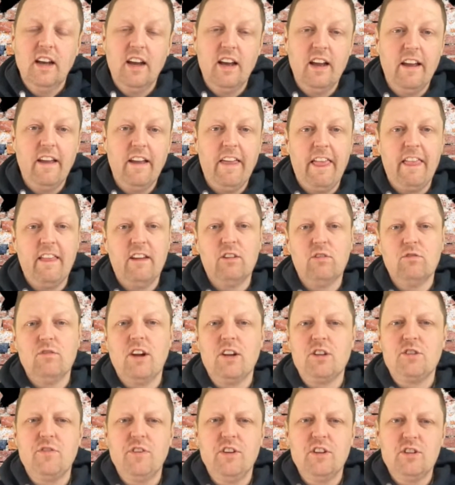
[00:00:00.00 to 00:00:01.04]

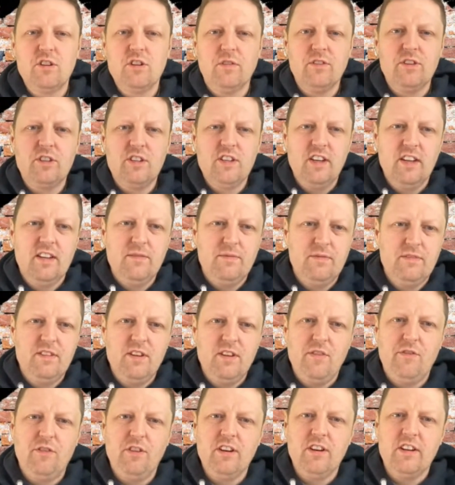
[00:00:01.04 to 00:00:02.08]
Rashford's obviously a
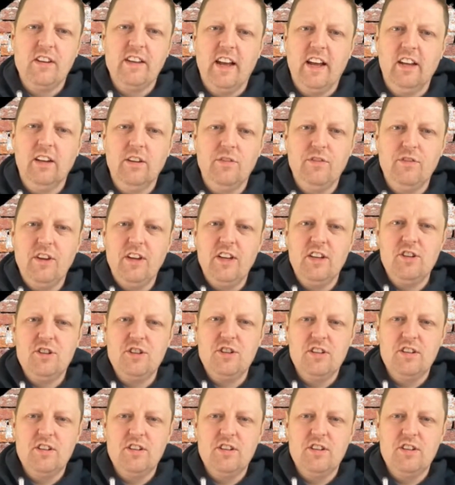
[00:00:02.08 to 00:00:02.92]
different kettle of fish.